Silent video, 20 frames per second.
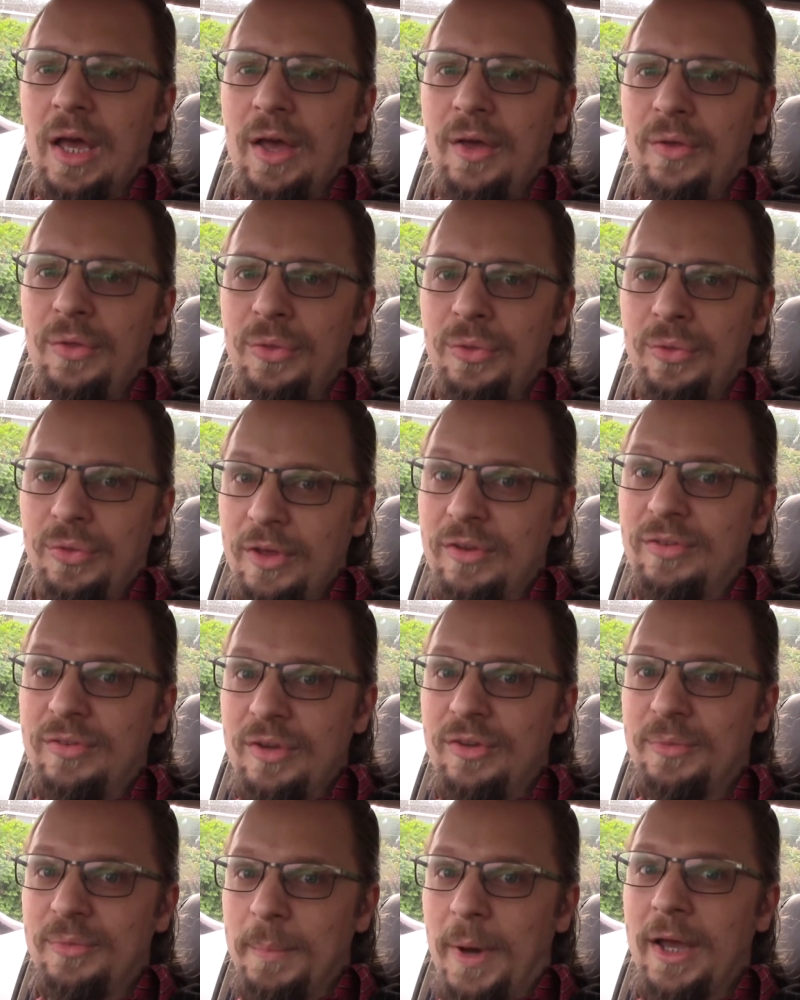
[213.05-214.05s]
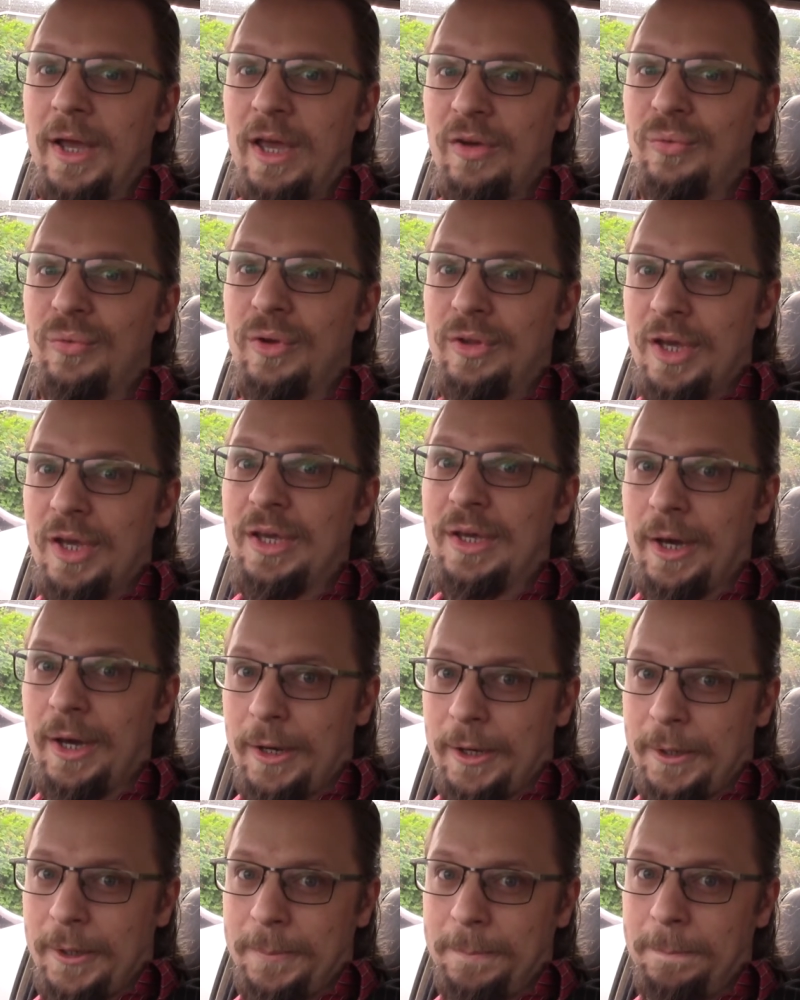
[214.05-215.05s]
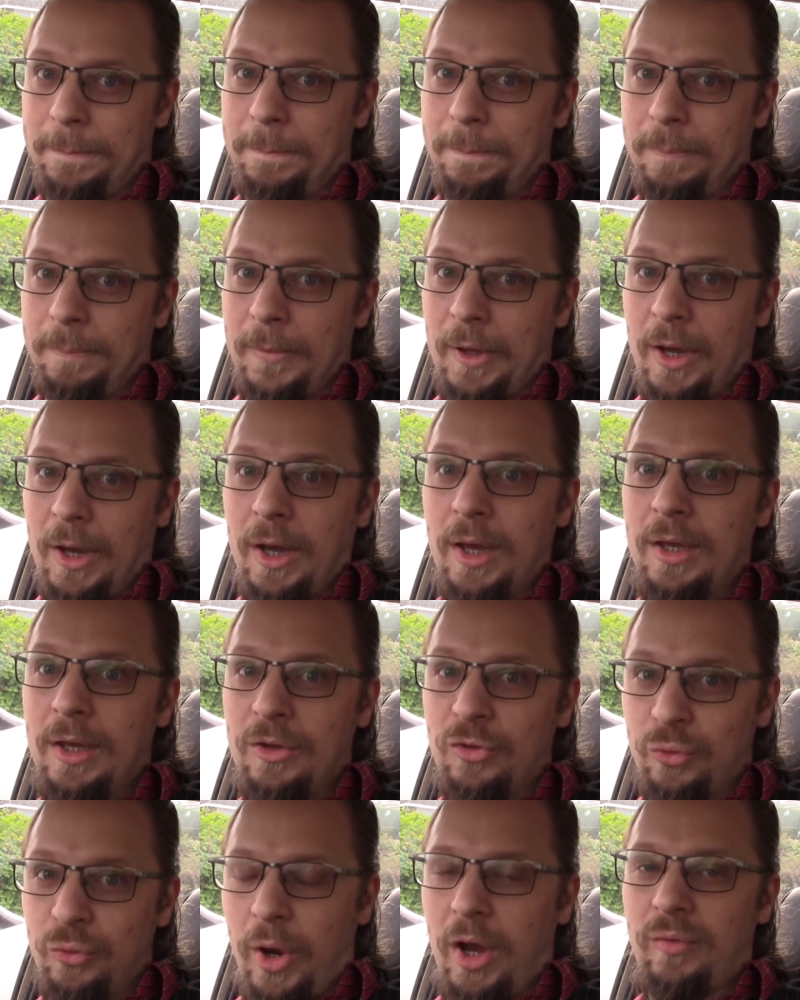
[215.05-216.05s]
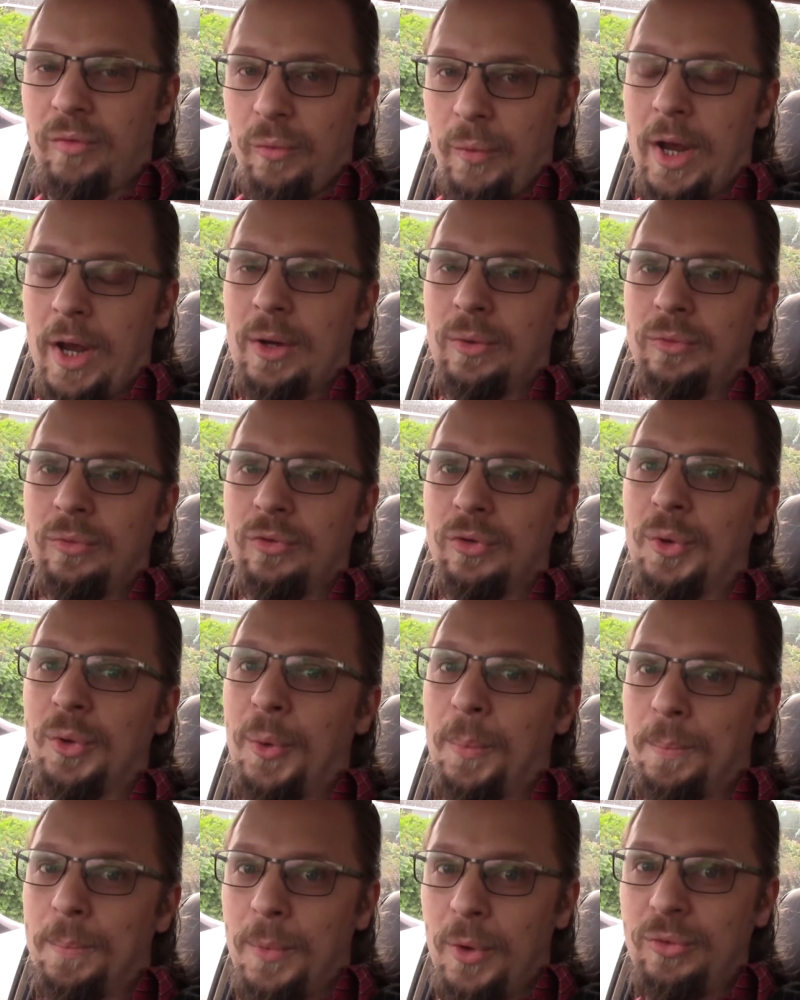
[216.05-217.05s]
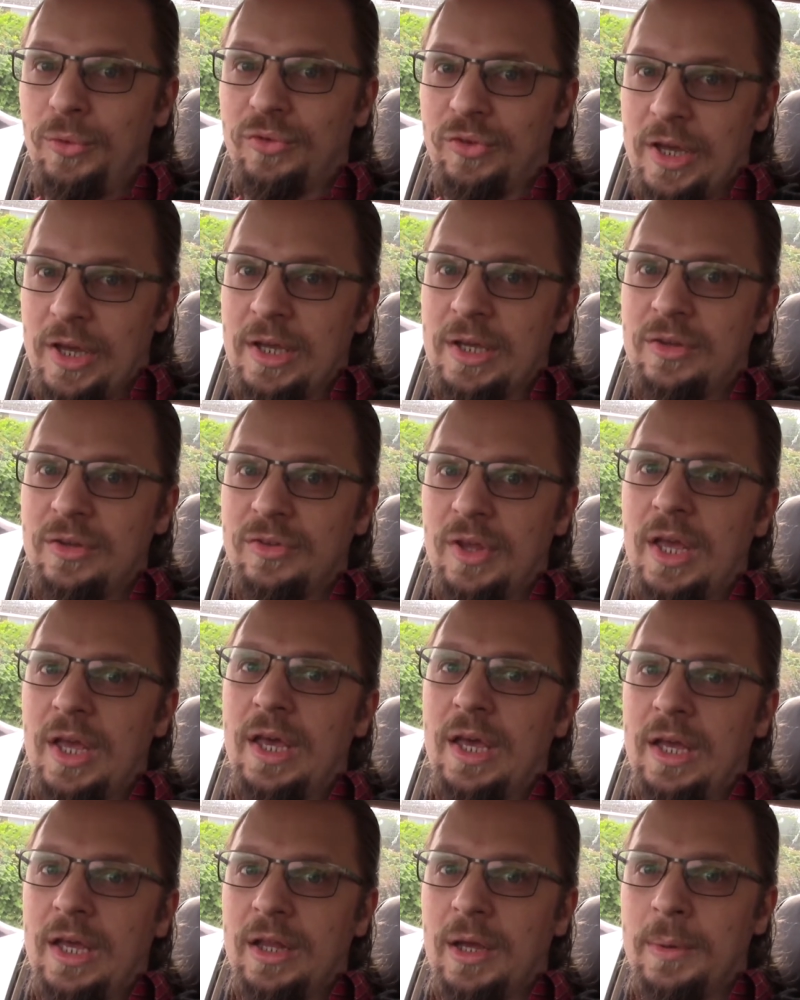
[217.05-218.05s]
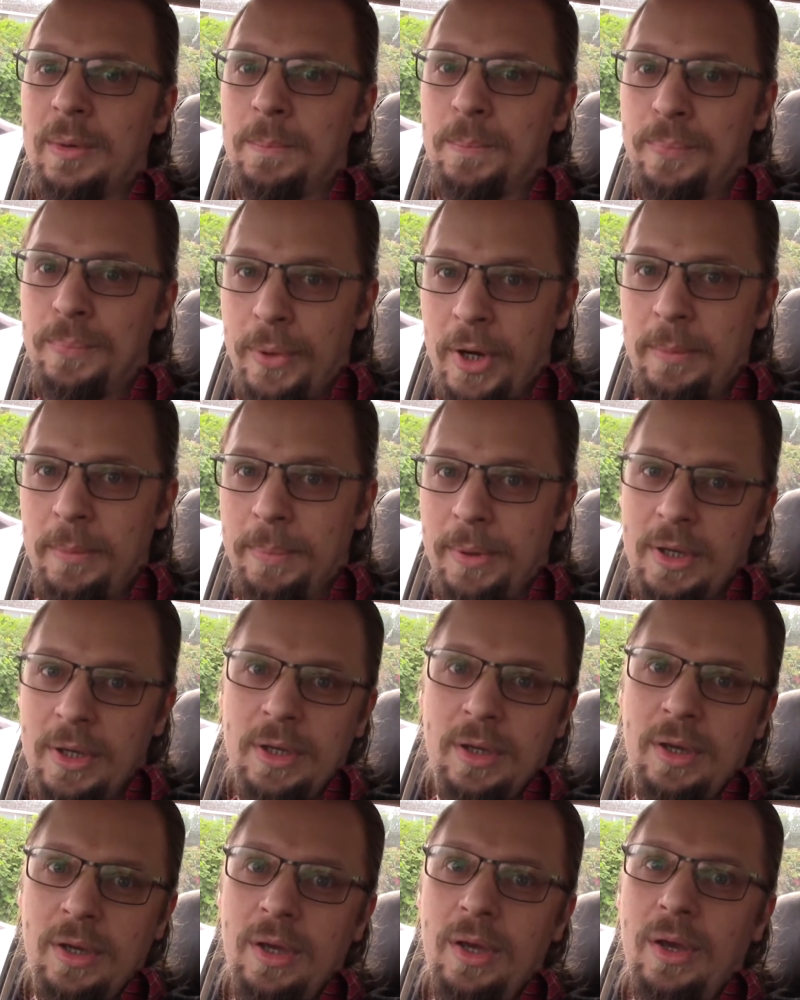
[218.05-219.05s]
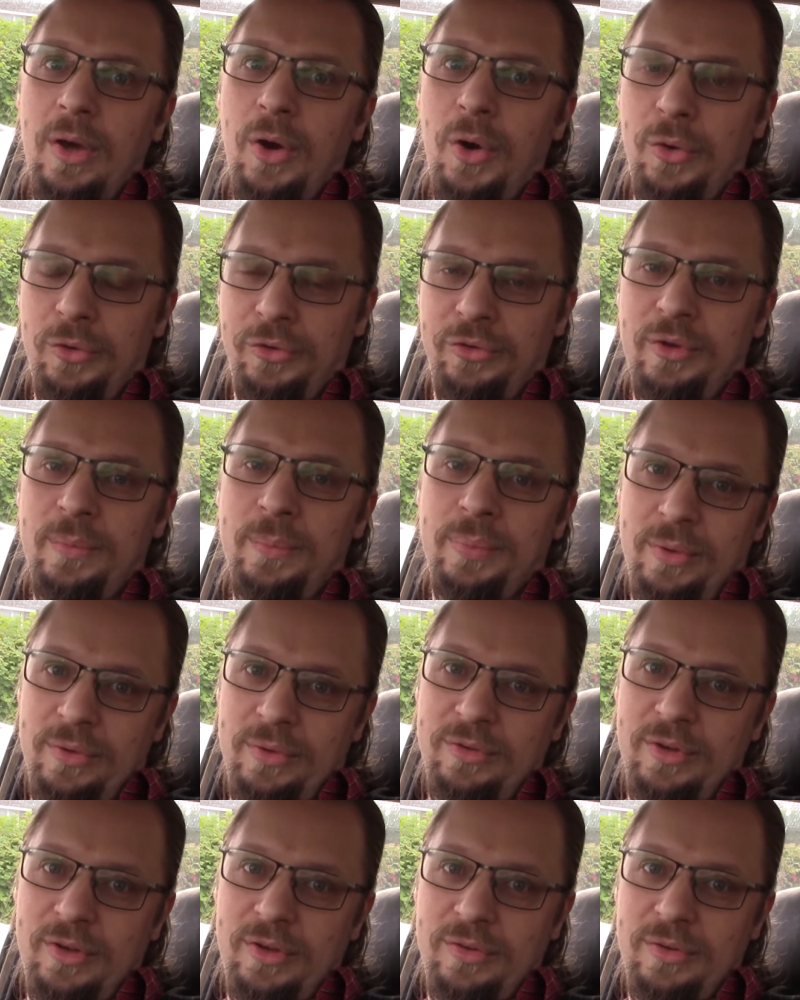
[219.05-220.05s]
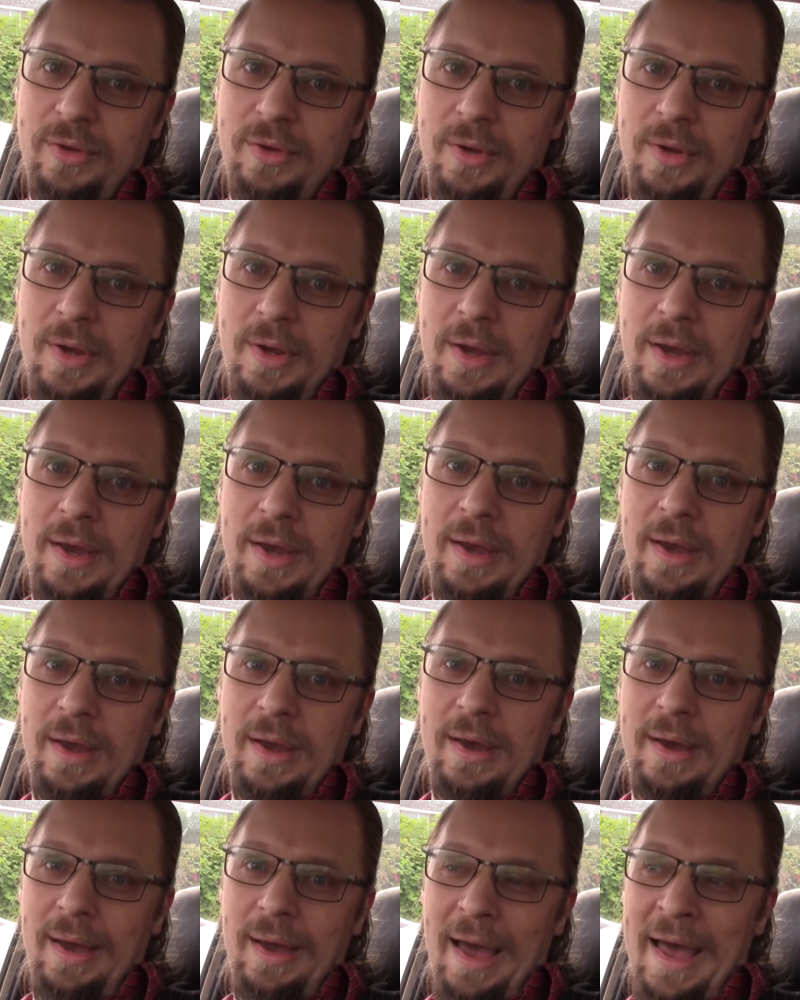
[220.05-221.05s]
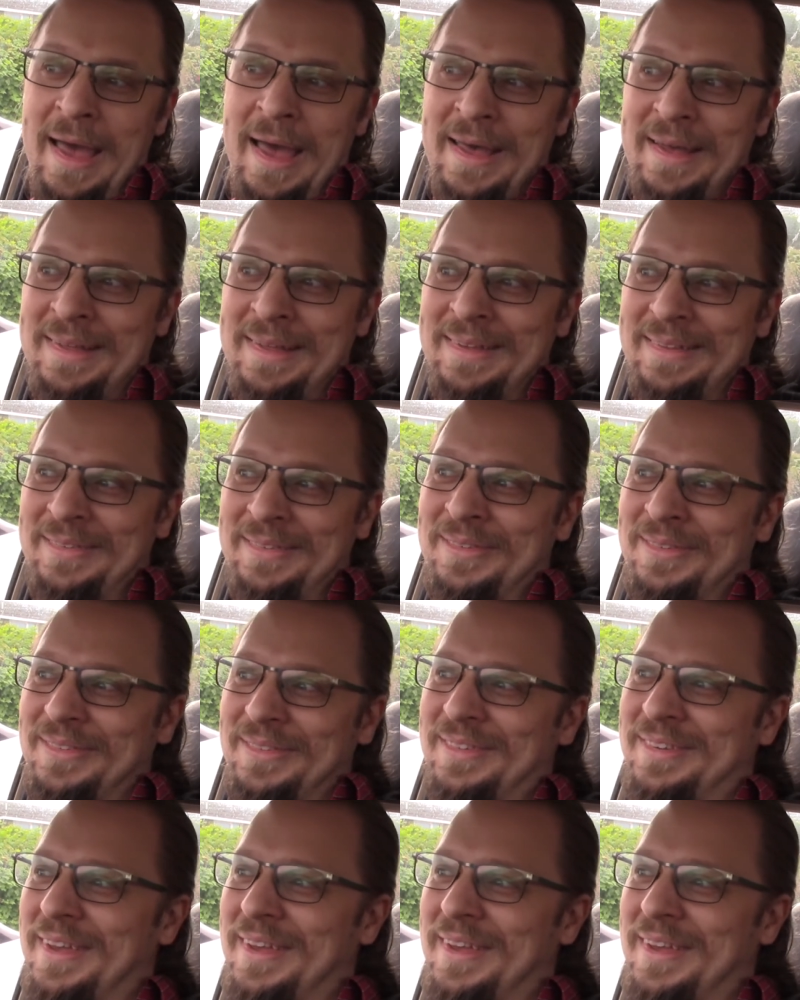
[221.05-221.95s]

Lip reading: this is my everyday car. I drive around most days in a bright pink Austin Princess. And